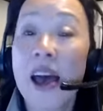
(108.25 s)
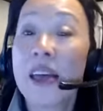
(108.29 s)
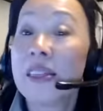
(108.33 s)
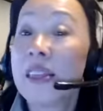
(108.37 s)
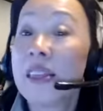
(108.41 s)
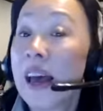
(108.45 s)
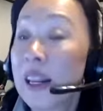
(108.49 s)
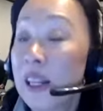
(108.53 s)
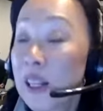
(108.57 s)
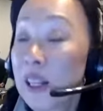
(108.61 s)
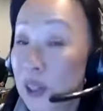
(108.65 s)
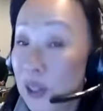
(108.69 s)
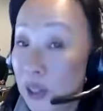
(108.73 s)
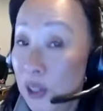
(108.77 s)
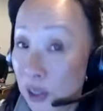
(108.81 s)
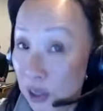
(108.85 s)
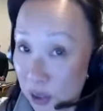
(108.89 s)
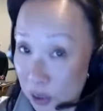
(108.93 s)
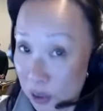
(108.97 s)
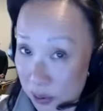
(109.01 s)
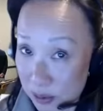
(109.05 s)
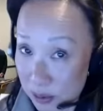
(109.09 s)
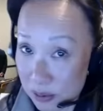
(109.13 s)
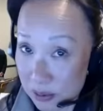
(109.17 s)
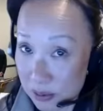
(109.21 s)
that
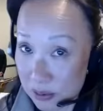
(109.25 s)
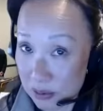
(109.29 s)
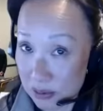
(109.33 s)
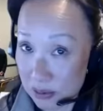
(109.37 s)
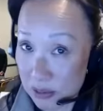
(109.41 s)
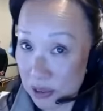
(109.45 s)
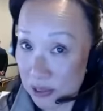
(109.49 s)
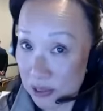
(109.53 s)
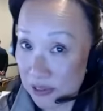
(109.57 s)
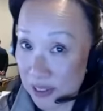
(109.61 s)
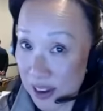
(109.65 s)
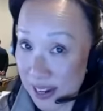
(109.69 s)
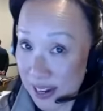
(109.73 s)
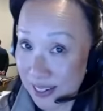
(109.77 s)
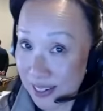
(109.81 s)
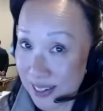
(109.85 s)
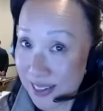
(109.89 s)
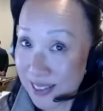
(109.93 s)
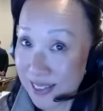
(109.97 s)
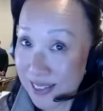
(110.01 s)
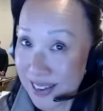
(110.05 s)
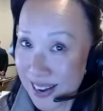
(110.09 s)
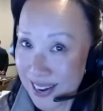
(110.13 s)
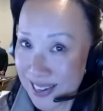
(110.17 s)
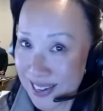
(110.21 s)
you will find
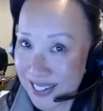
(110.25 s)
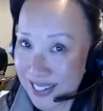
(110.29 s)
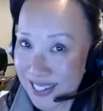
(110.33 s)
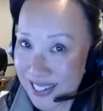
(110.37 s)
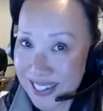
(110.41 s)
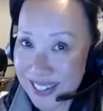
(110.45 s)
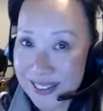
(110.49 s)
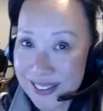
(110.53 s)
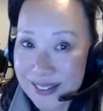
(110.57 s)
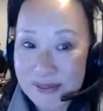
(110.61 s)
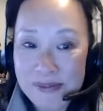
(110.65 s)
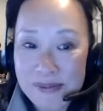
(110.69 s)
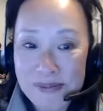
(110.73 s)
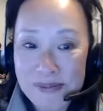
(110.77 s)
engaging.